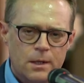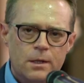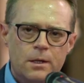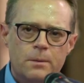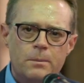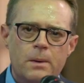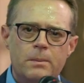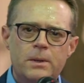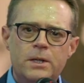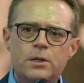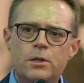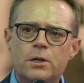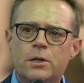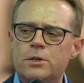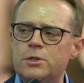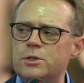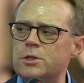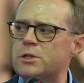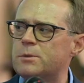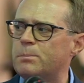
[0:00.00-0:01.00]
And maybe you
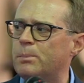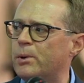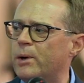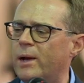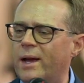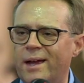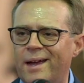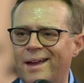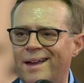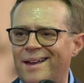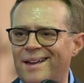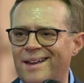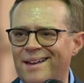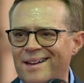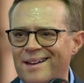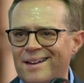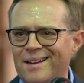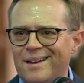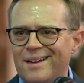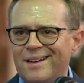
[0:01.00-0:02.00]
could just pray
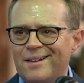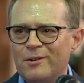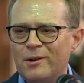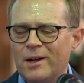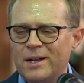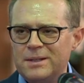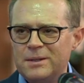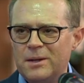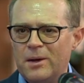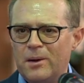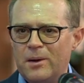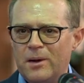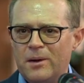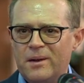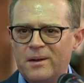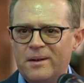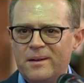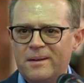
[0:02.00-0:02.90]
right now.